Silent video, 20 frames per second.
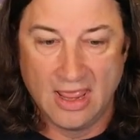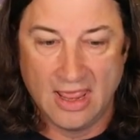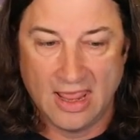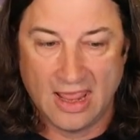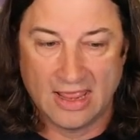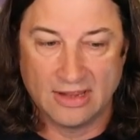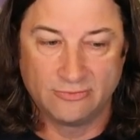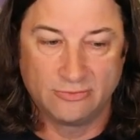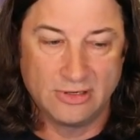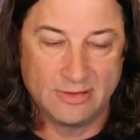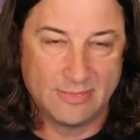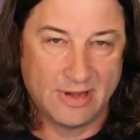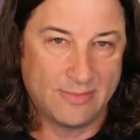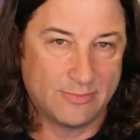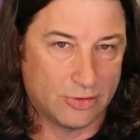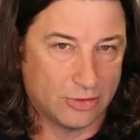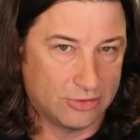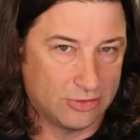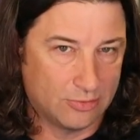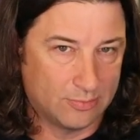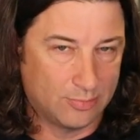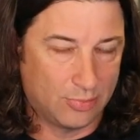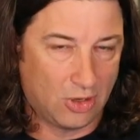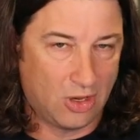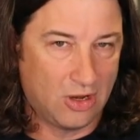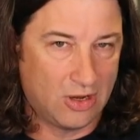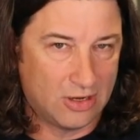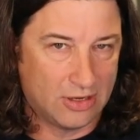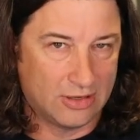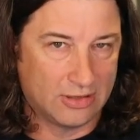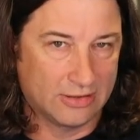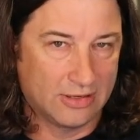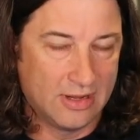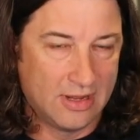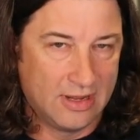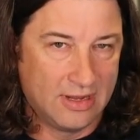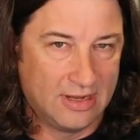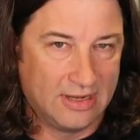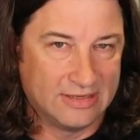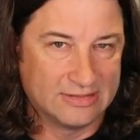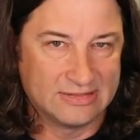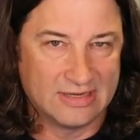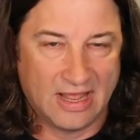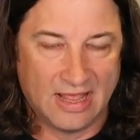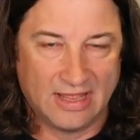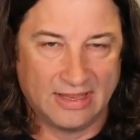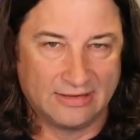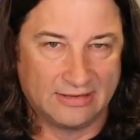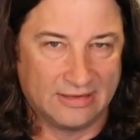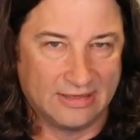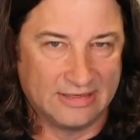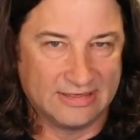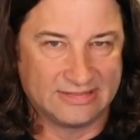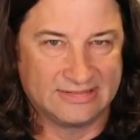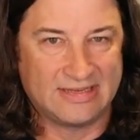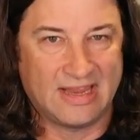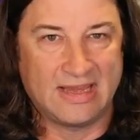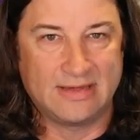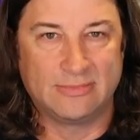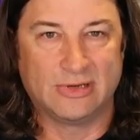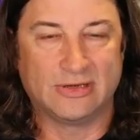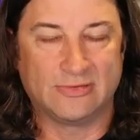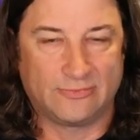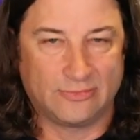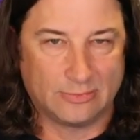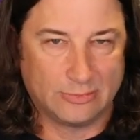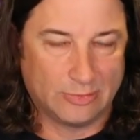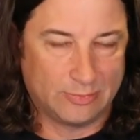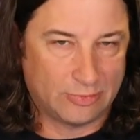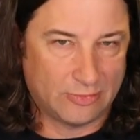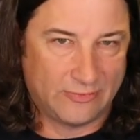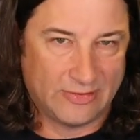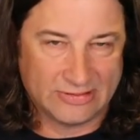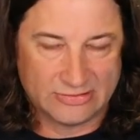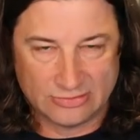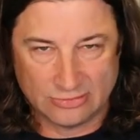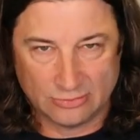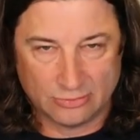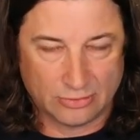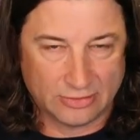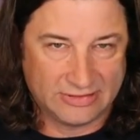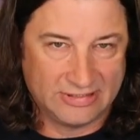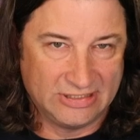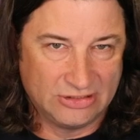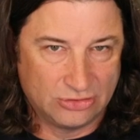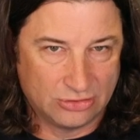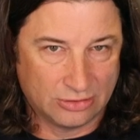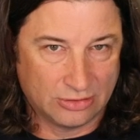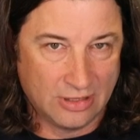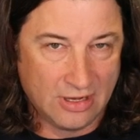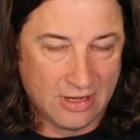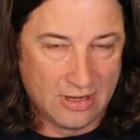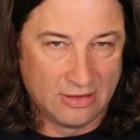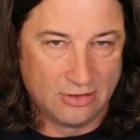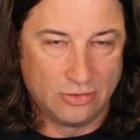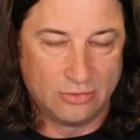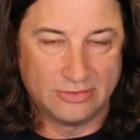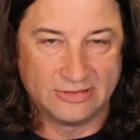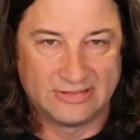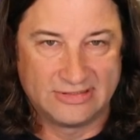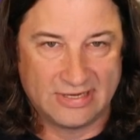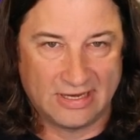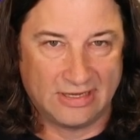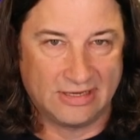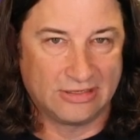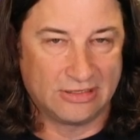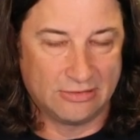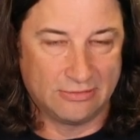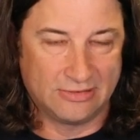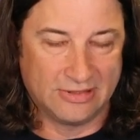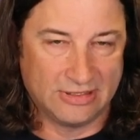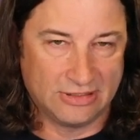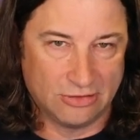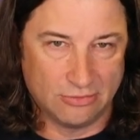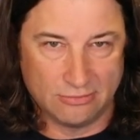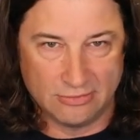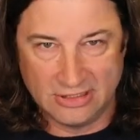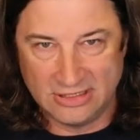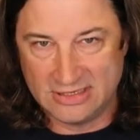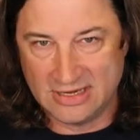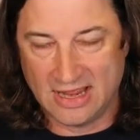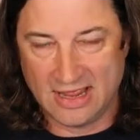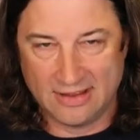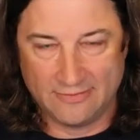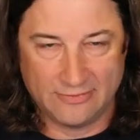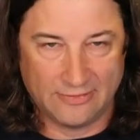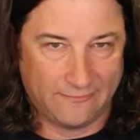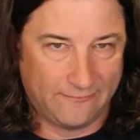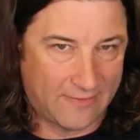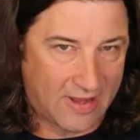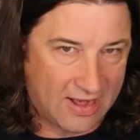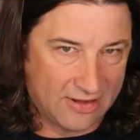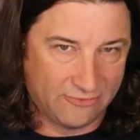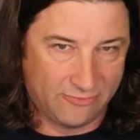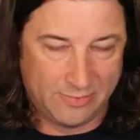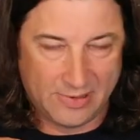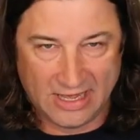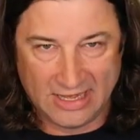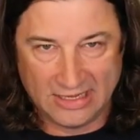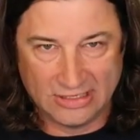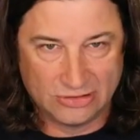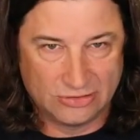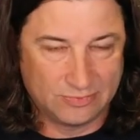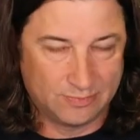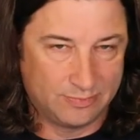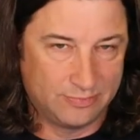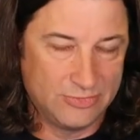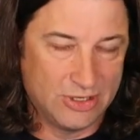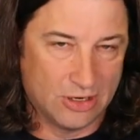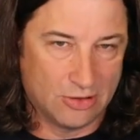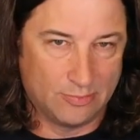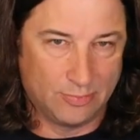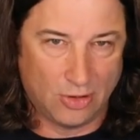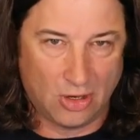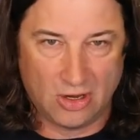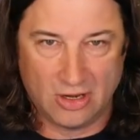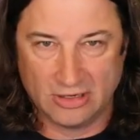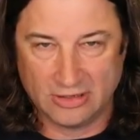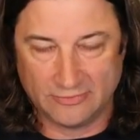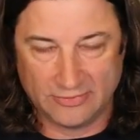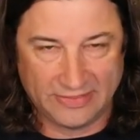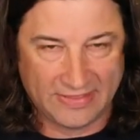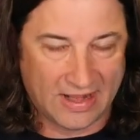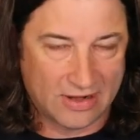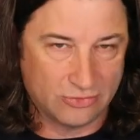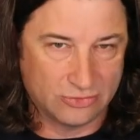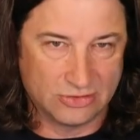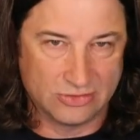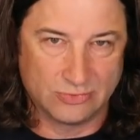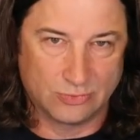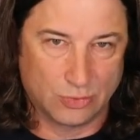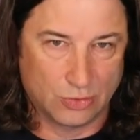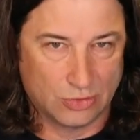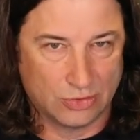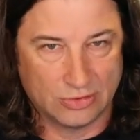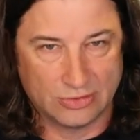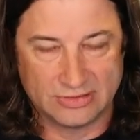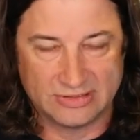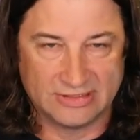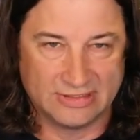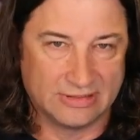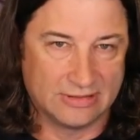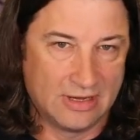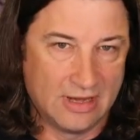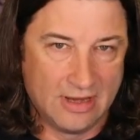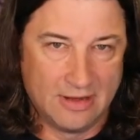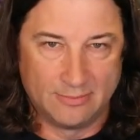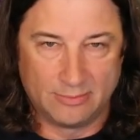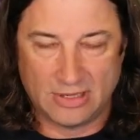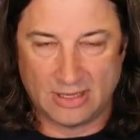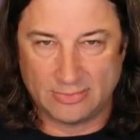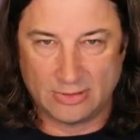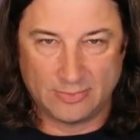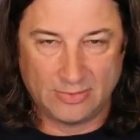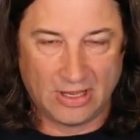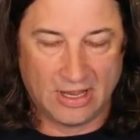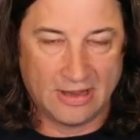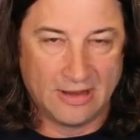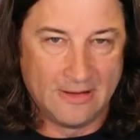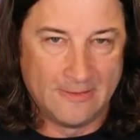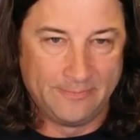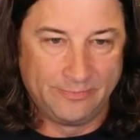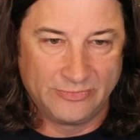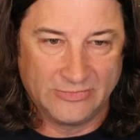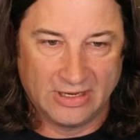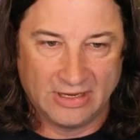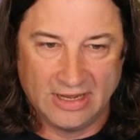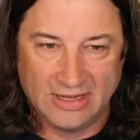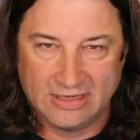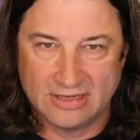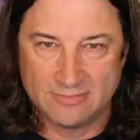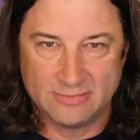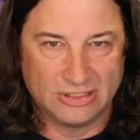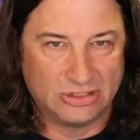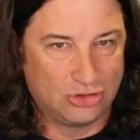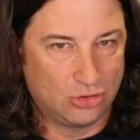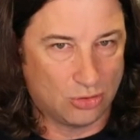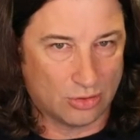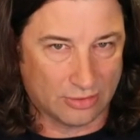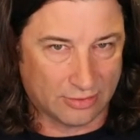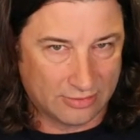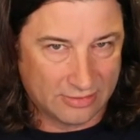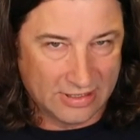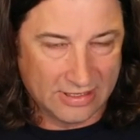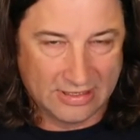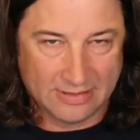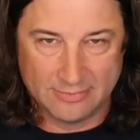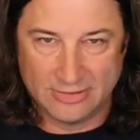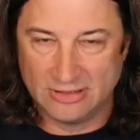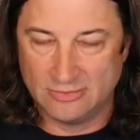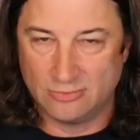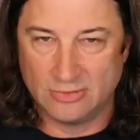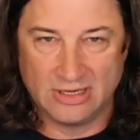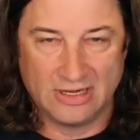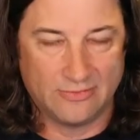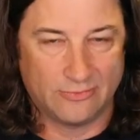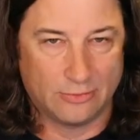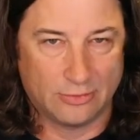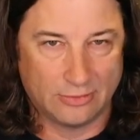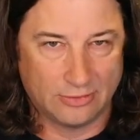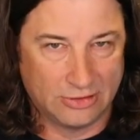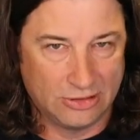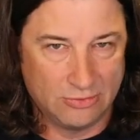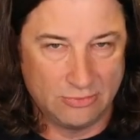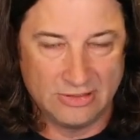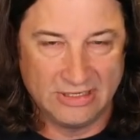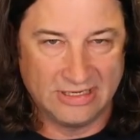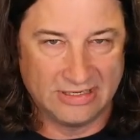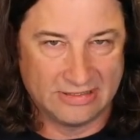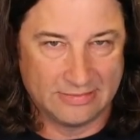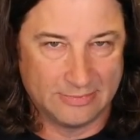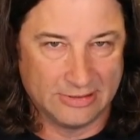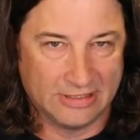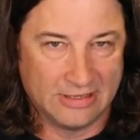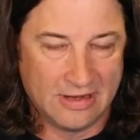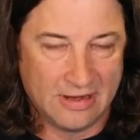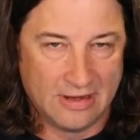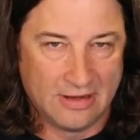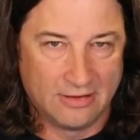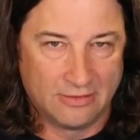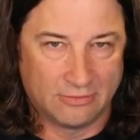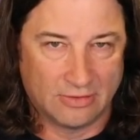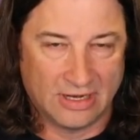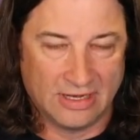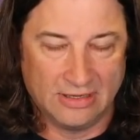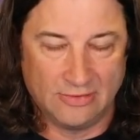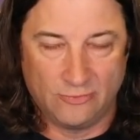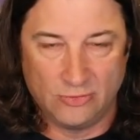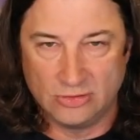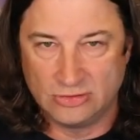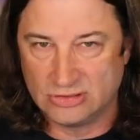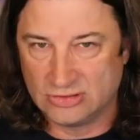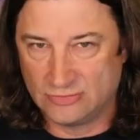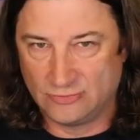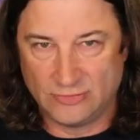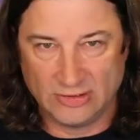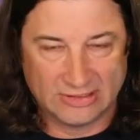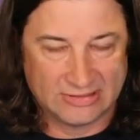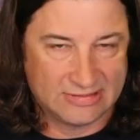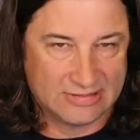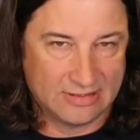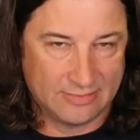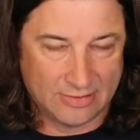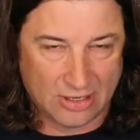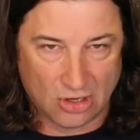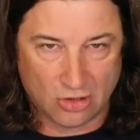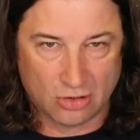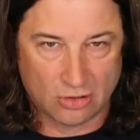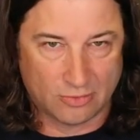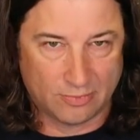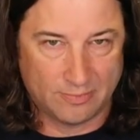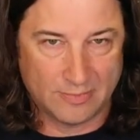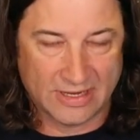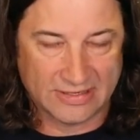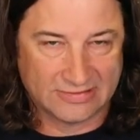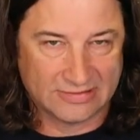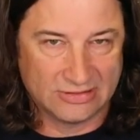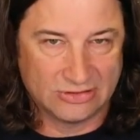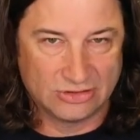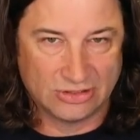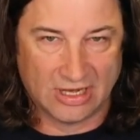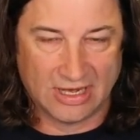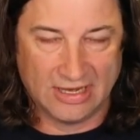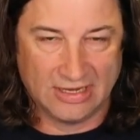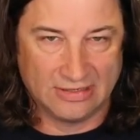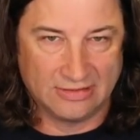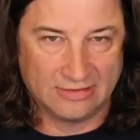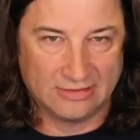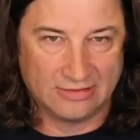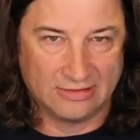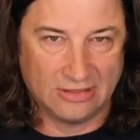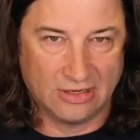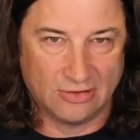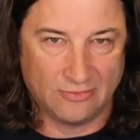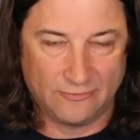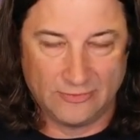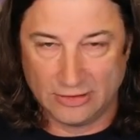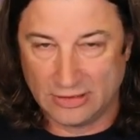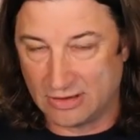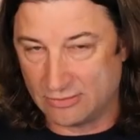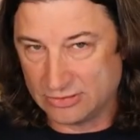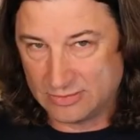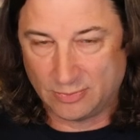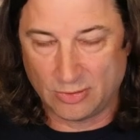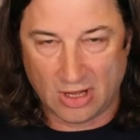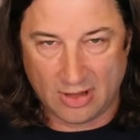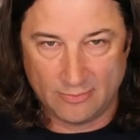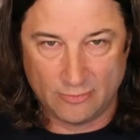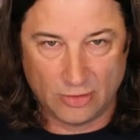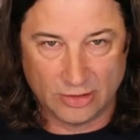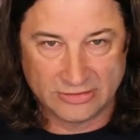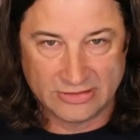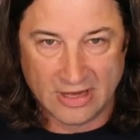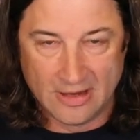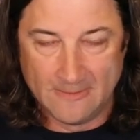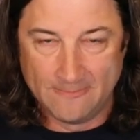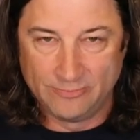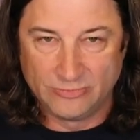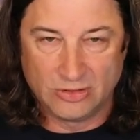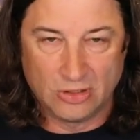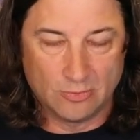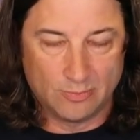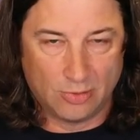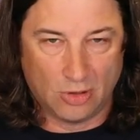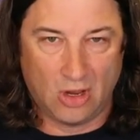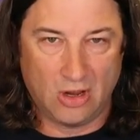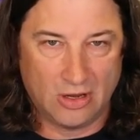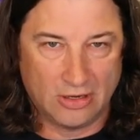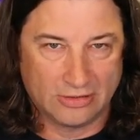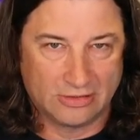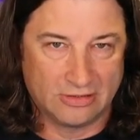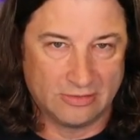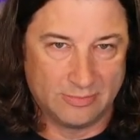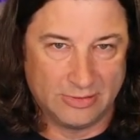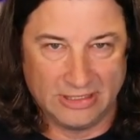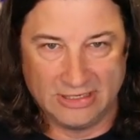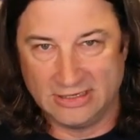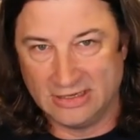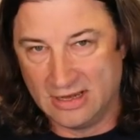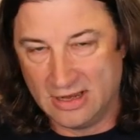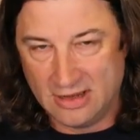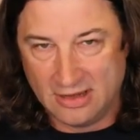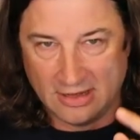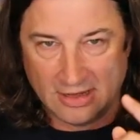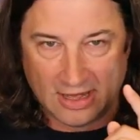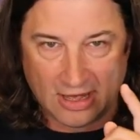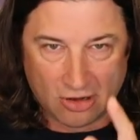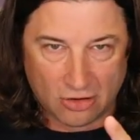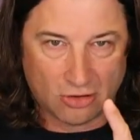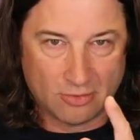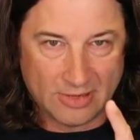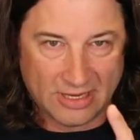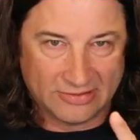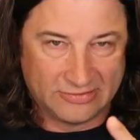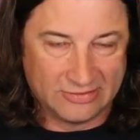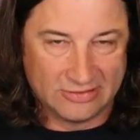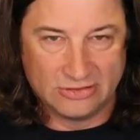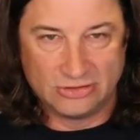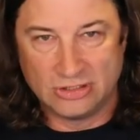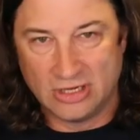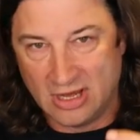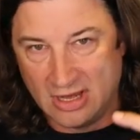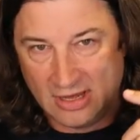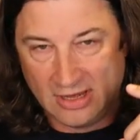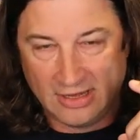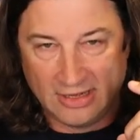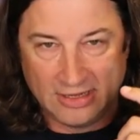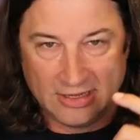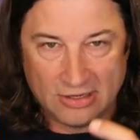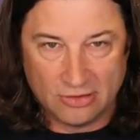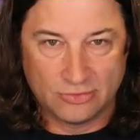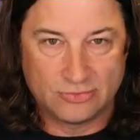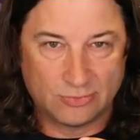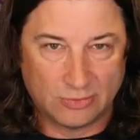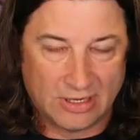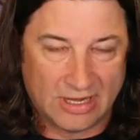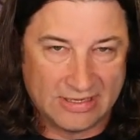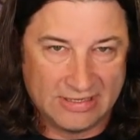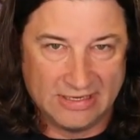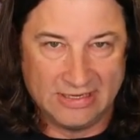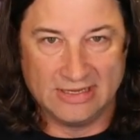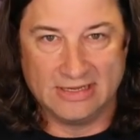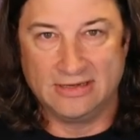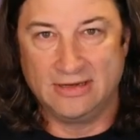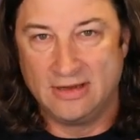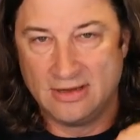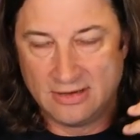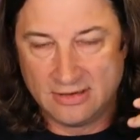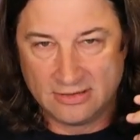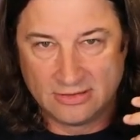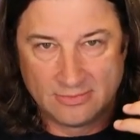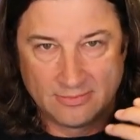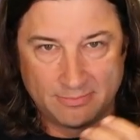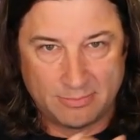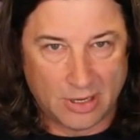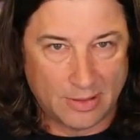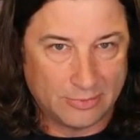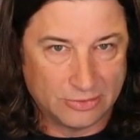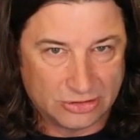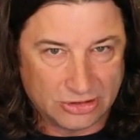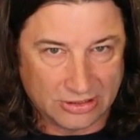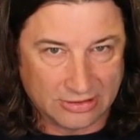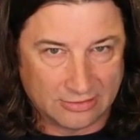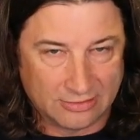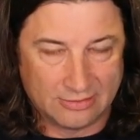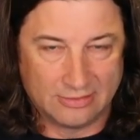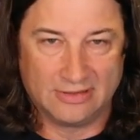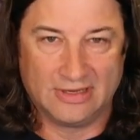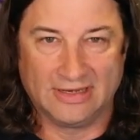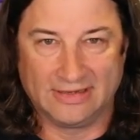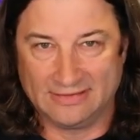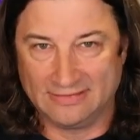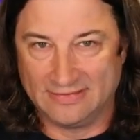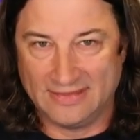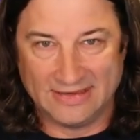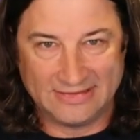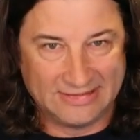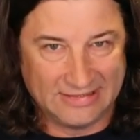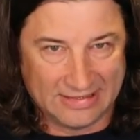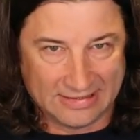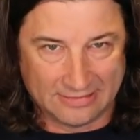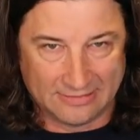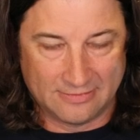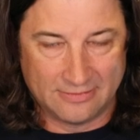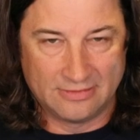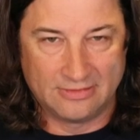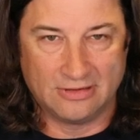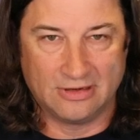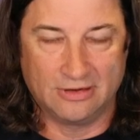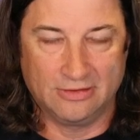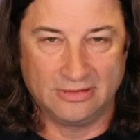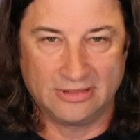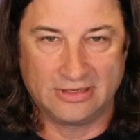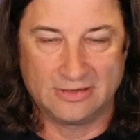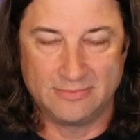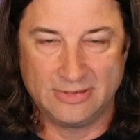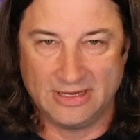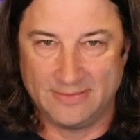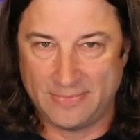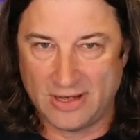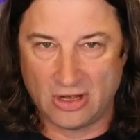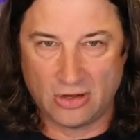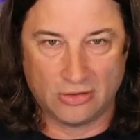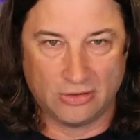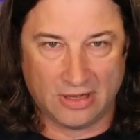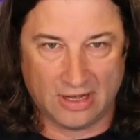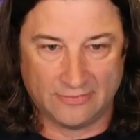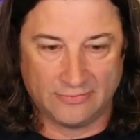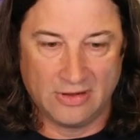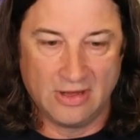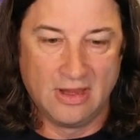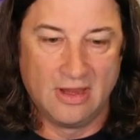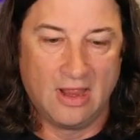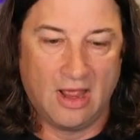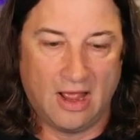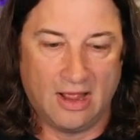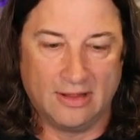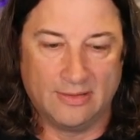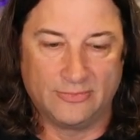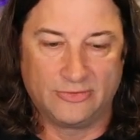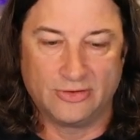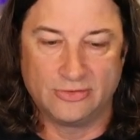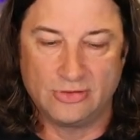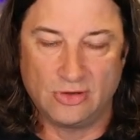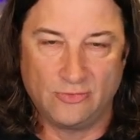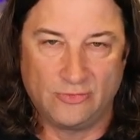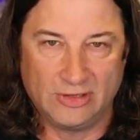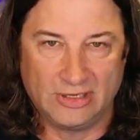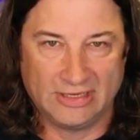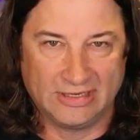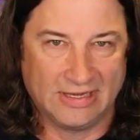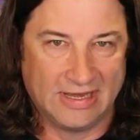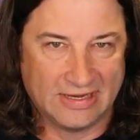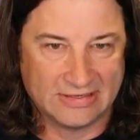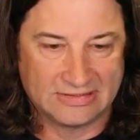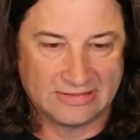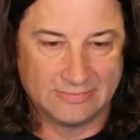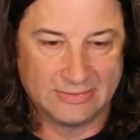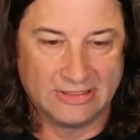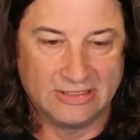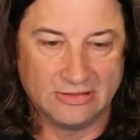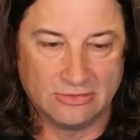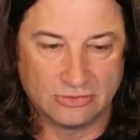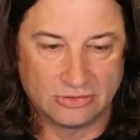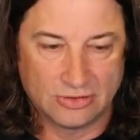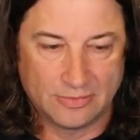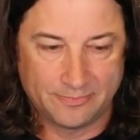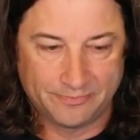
And remember, your blog is not an assignment from a professor or a teacher who is telling you that you need to have a 5-page, blog of 1,000 words and blah, blah, blah. It can be short. It can be whatever you need it to be, right? If you just fix some error message and, figured out what the problem was, your blog could be error message, here's what I did, publish it. Like, that's it. It could be a paragraph. So don't feel like it has to be huge.